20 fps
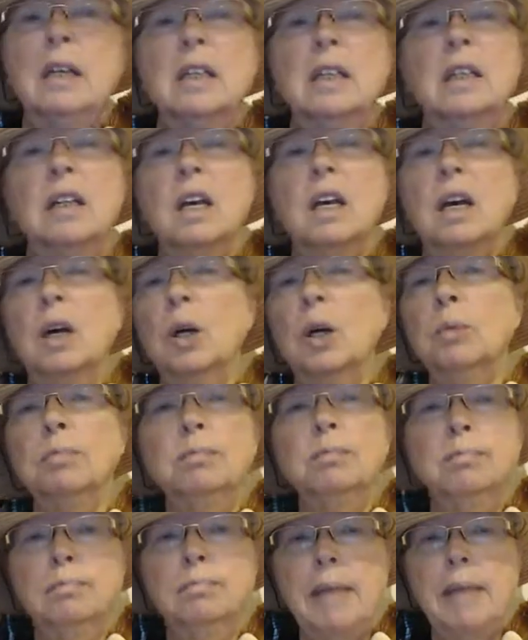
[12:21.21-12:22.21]
No,
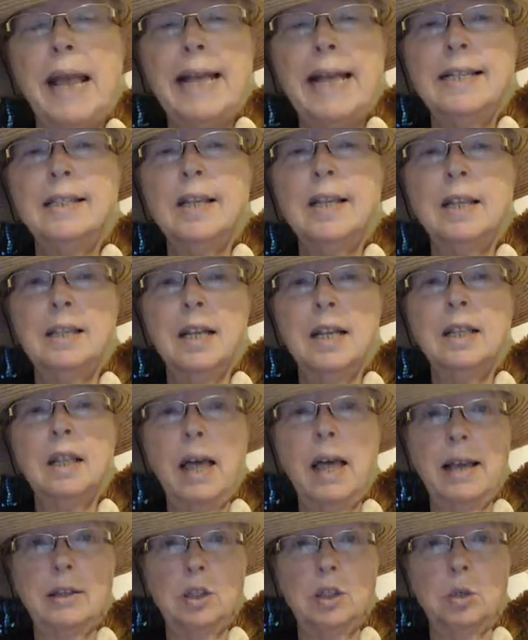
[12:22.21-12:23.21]
he says he
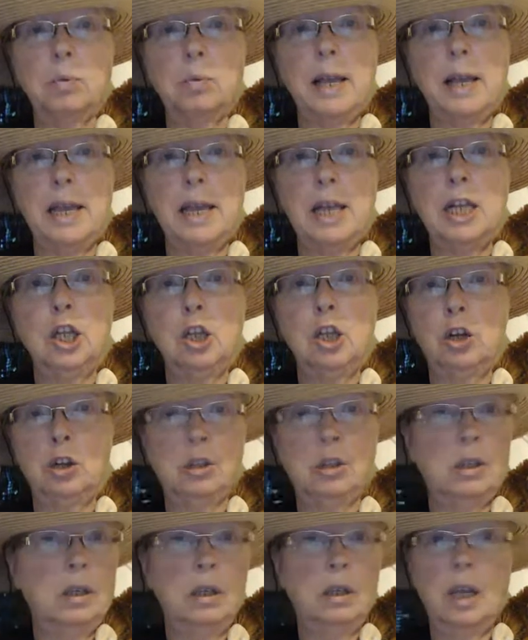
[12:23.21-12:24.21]
likes the way he
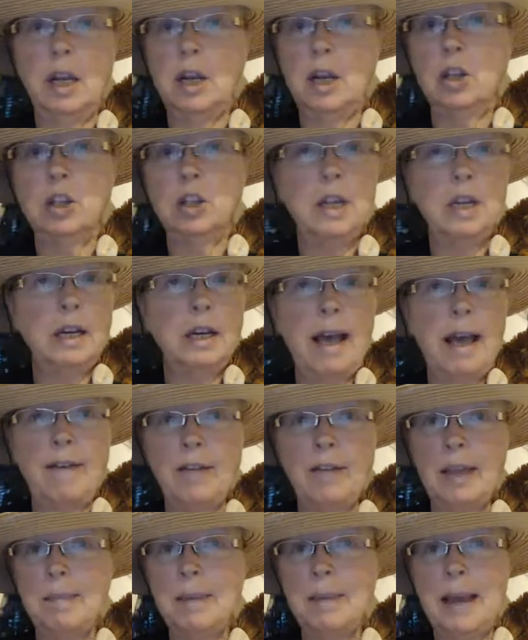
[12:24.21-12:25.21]
looks. He doesn't need to have
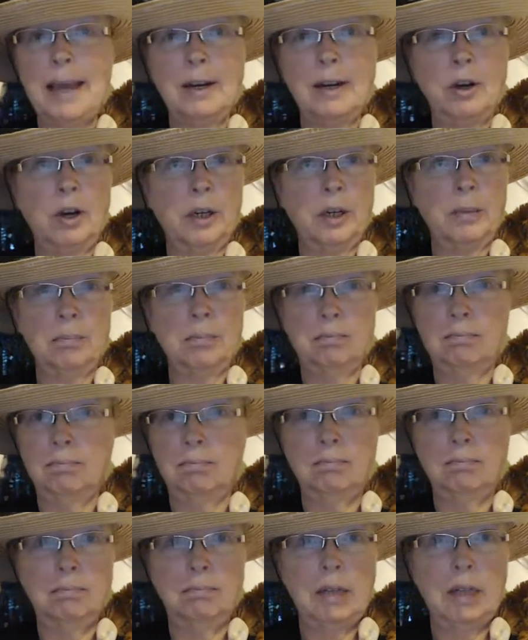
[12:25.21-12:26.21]
any paint on him.
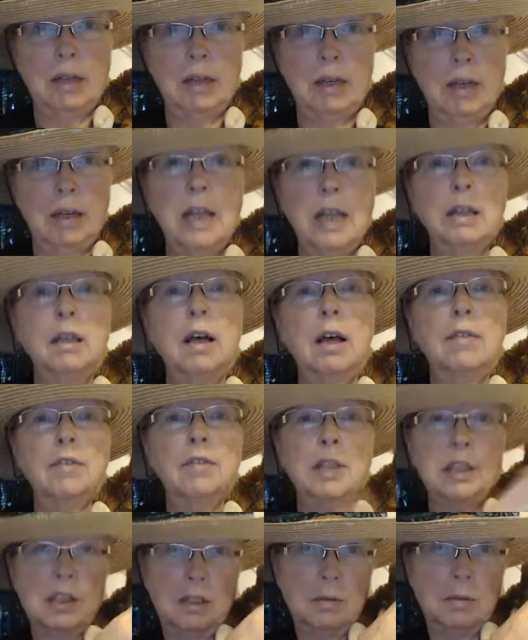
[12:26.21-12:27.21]
He loves
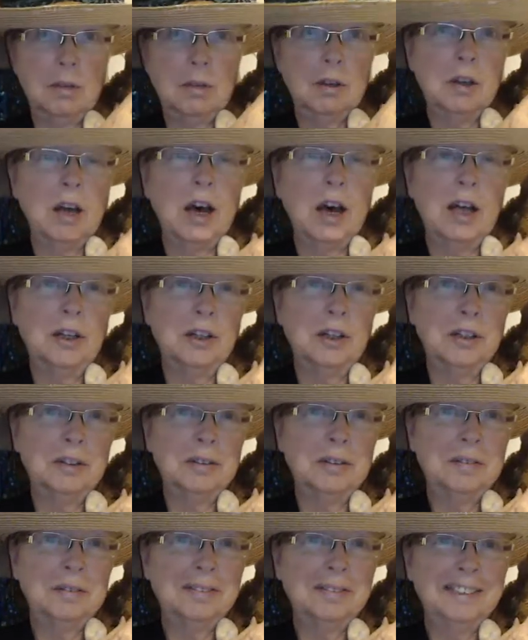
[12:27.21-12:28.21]
his color.
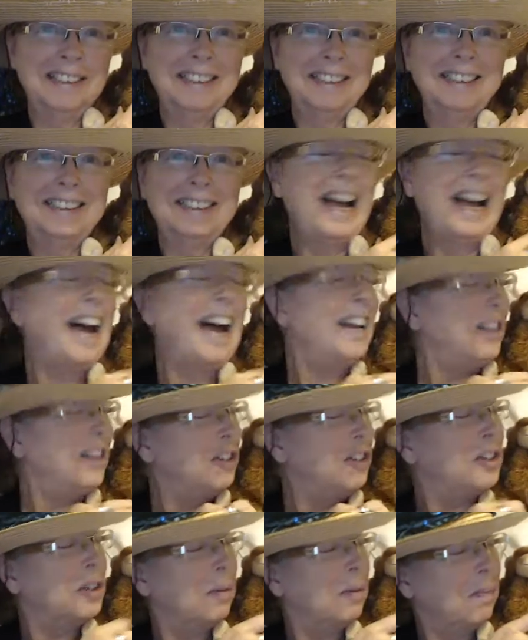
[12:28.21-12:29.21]
I do
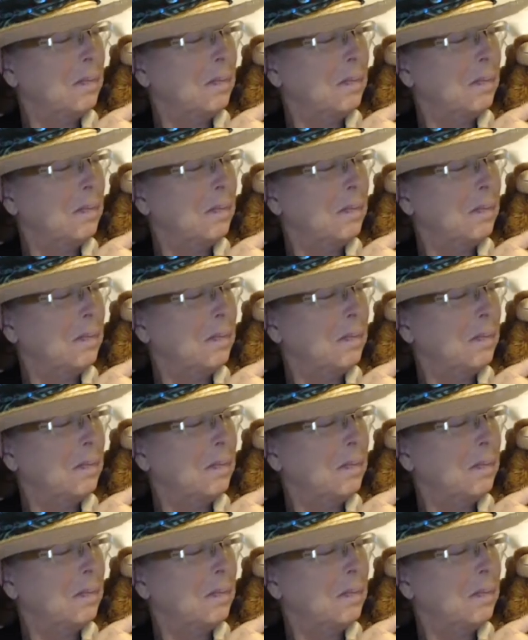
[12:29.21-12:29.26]
too.